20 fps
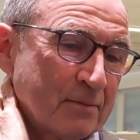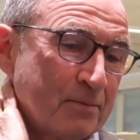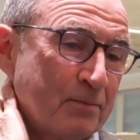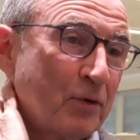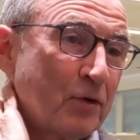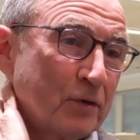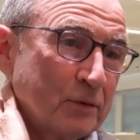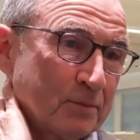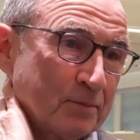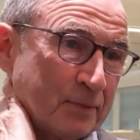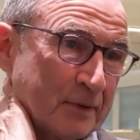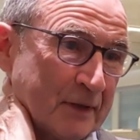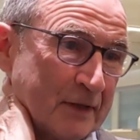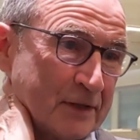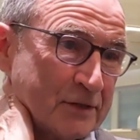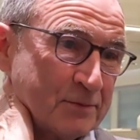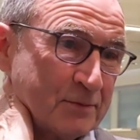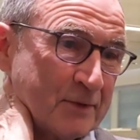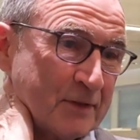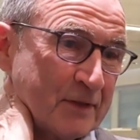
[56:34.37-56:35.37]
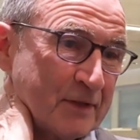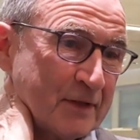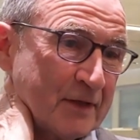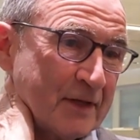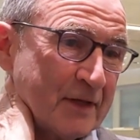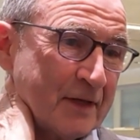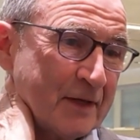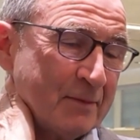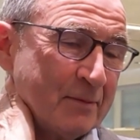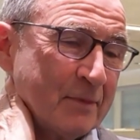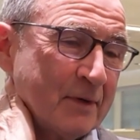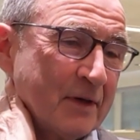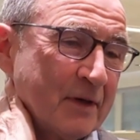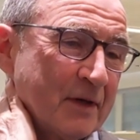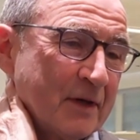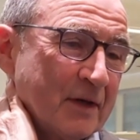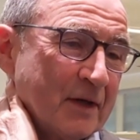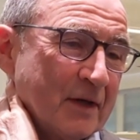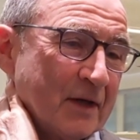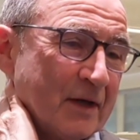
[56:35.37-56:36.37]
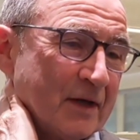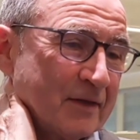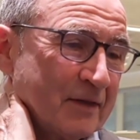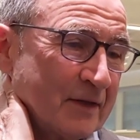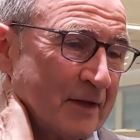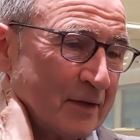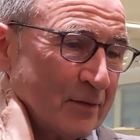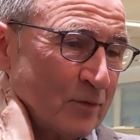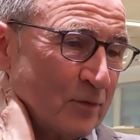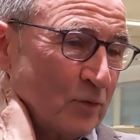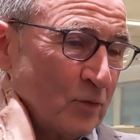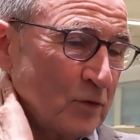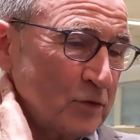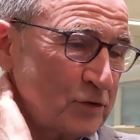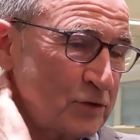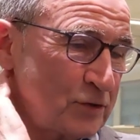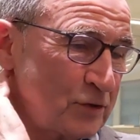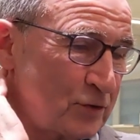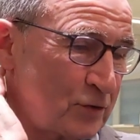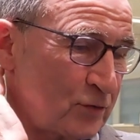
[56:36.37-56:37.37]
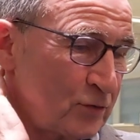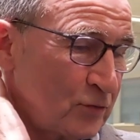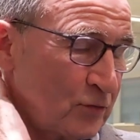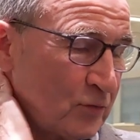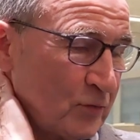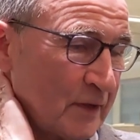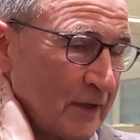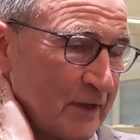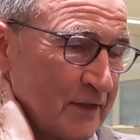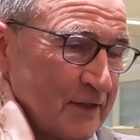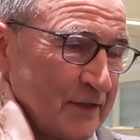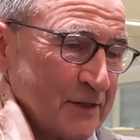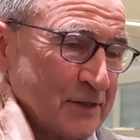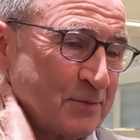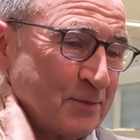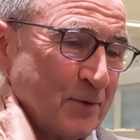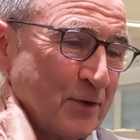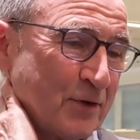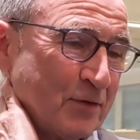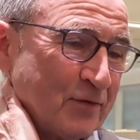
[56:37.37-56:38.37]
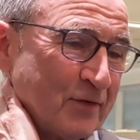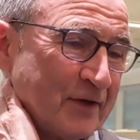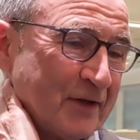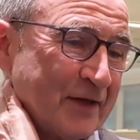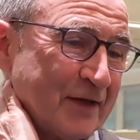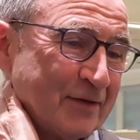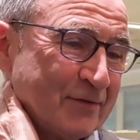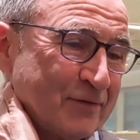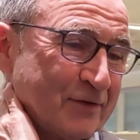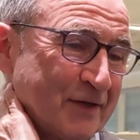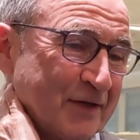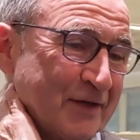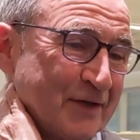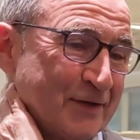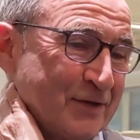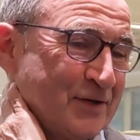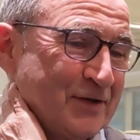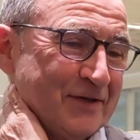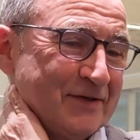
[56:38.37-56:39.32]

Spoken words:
Bond plays me in the game, and then wants to know why he takes me off at half time